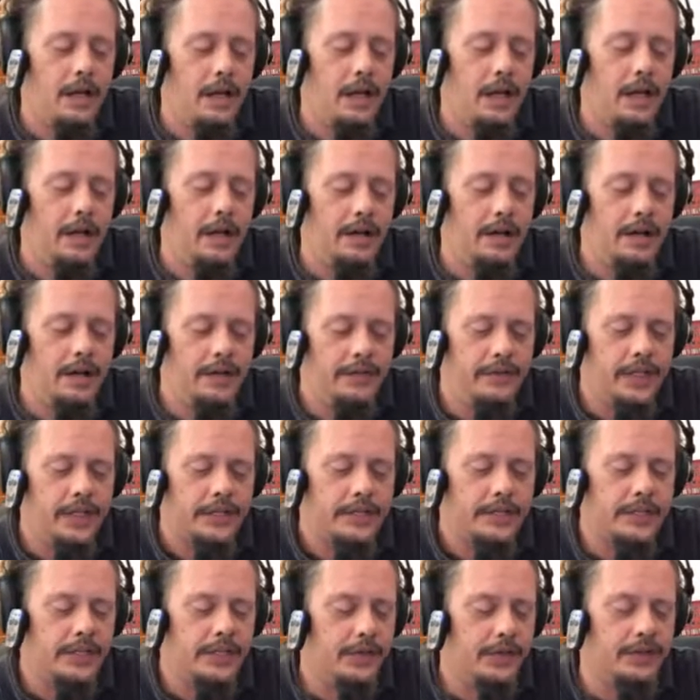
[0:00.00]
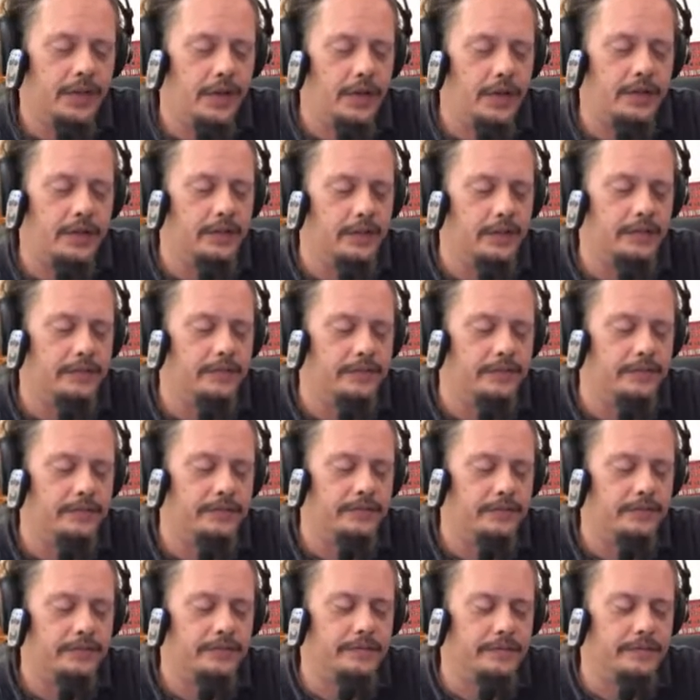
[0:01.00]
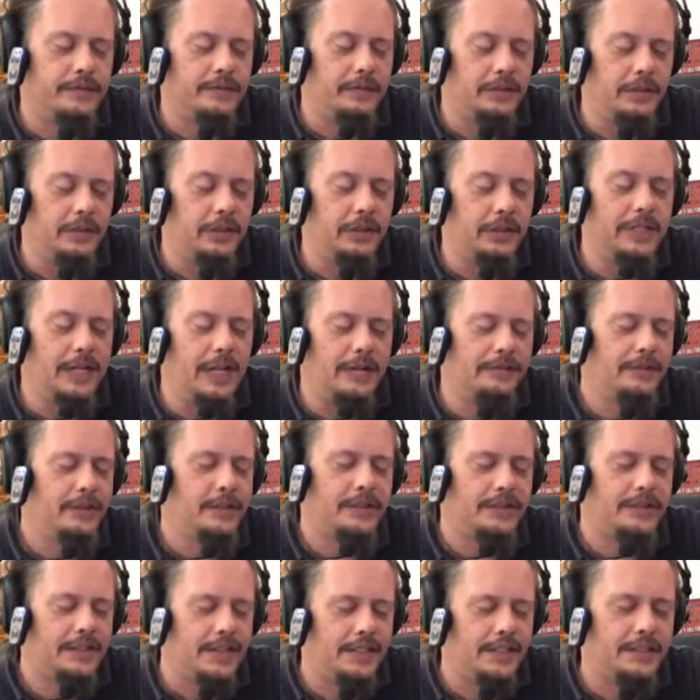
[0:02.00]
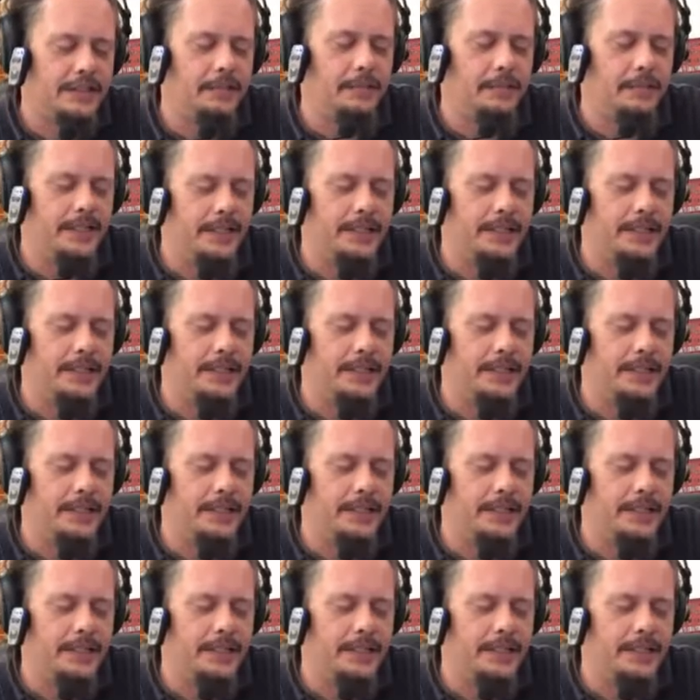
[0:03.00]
I've actually thought of I looked at the mini